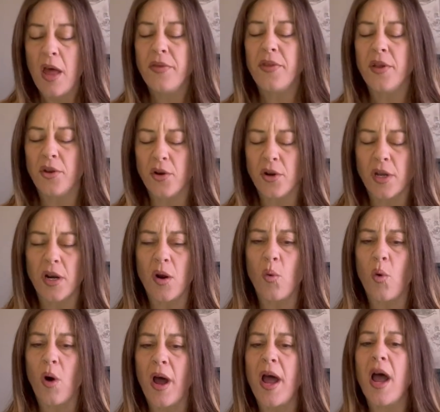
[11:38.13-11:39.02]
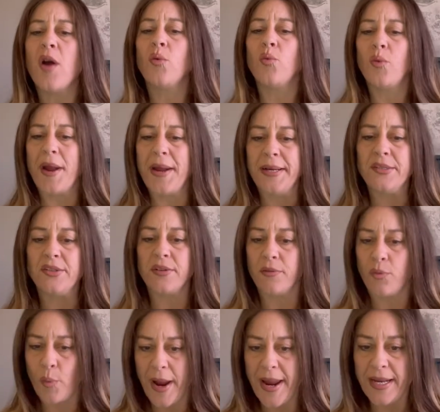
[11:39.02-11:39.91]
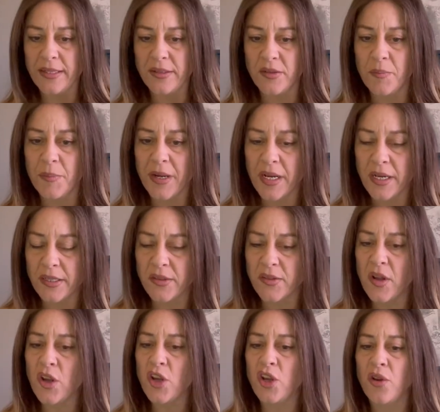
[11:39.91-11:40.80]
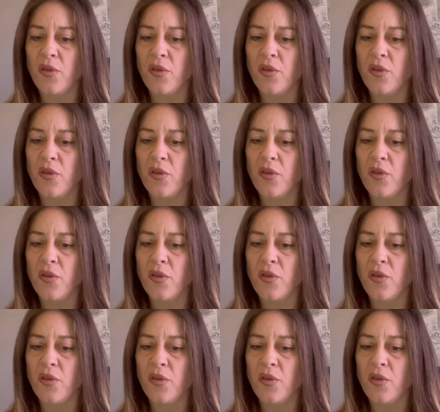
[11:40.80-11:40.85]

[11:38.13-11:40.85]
then you're gonna want a range of weights, because